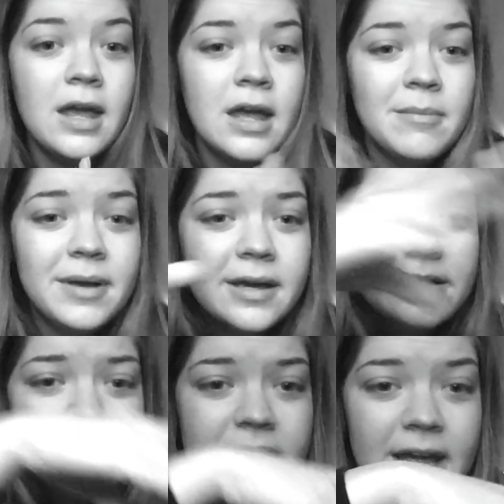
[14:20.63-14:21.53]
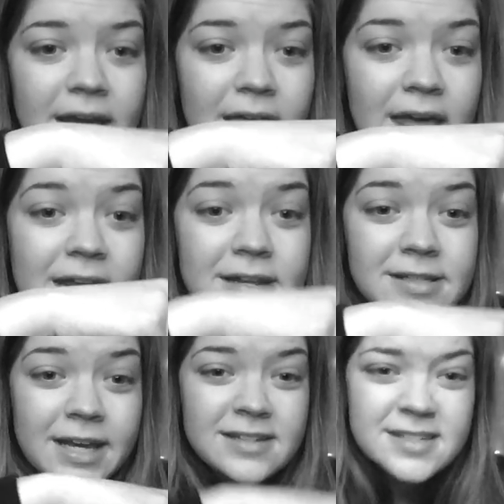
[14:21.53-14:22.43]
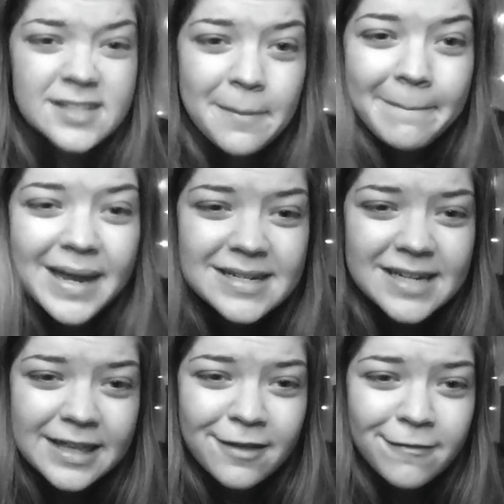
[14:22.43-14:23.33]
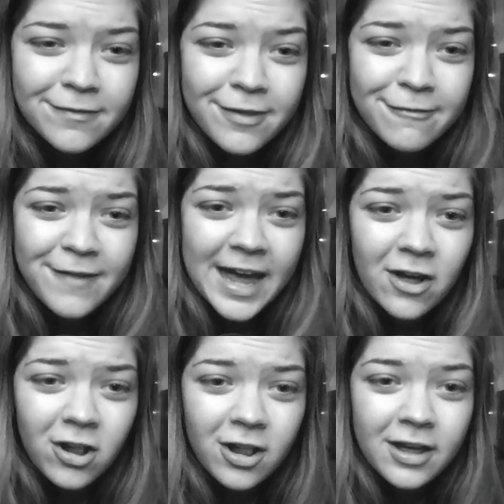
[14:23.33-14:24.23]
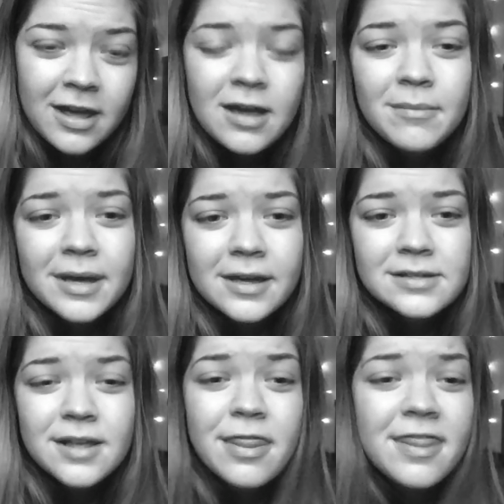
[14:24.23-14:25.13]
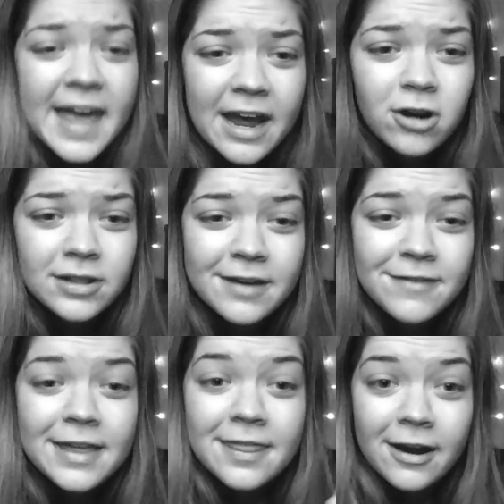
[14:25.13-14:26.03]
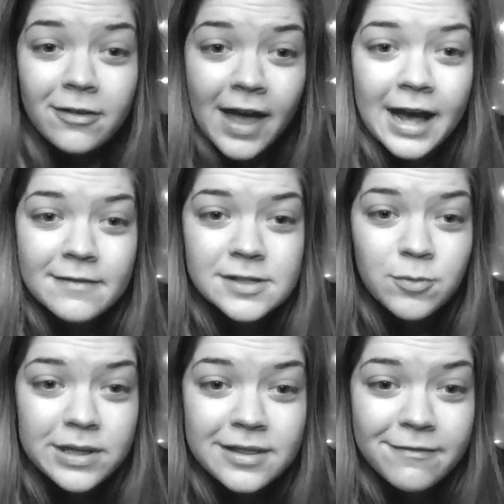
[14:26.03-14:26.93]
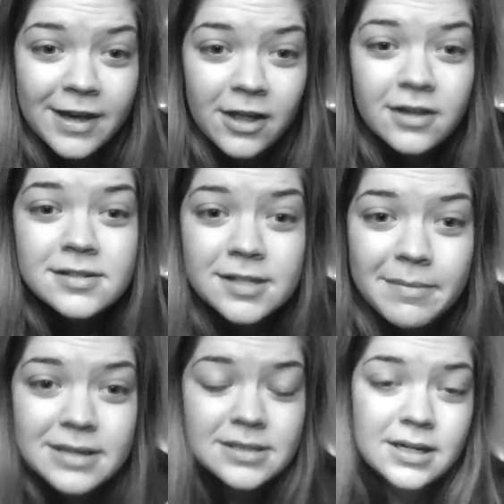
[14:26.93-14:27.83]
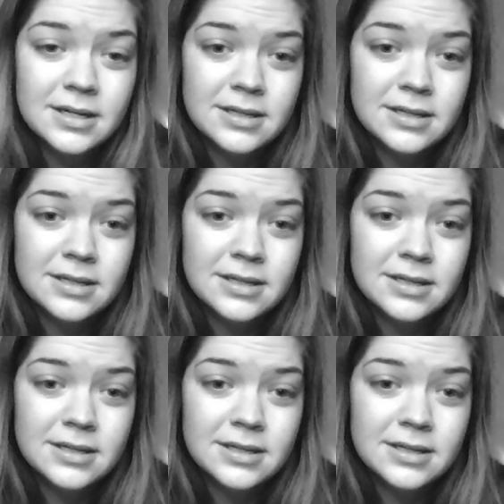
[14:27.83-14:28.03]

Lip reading: Because it is like cementing the veil, because they are living their lives with the veil cemented.